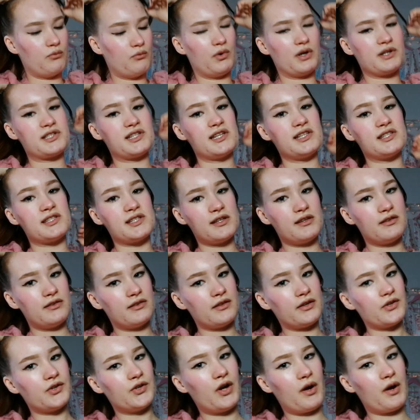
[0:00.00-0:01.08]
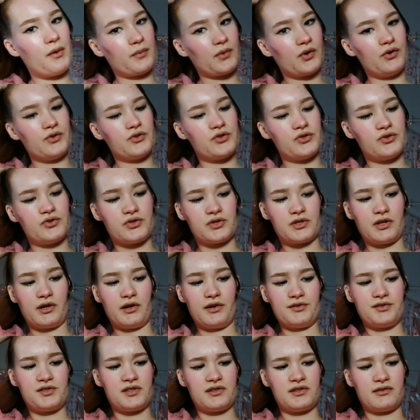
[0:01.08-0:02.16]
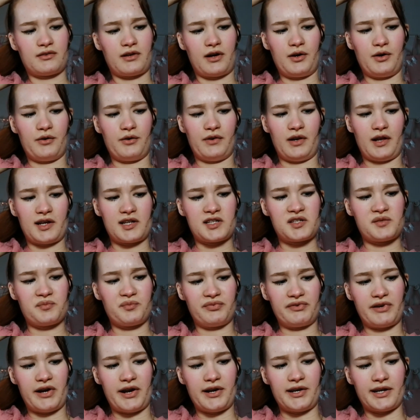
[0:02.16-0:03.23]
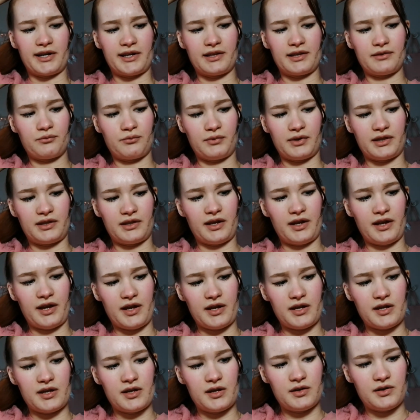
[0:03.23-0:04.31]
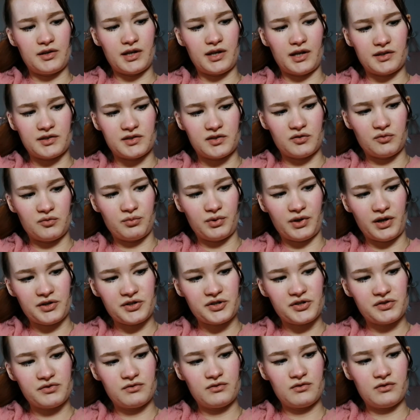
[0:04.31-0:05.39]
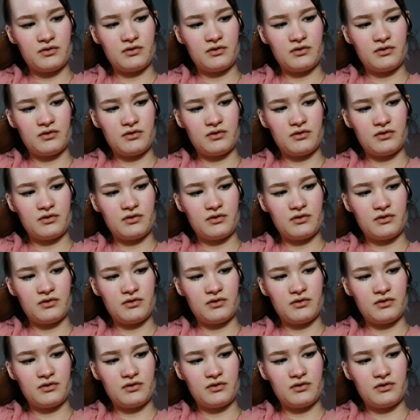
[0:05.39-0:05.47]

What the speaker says: Once it's in there, I'm going to start kind of like spreading it with a denser brush.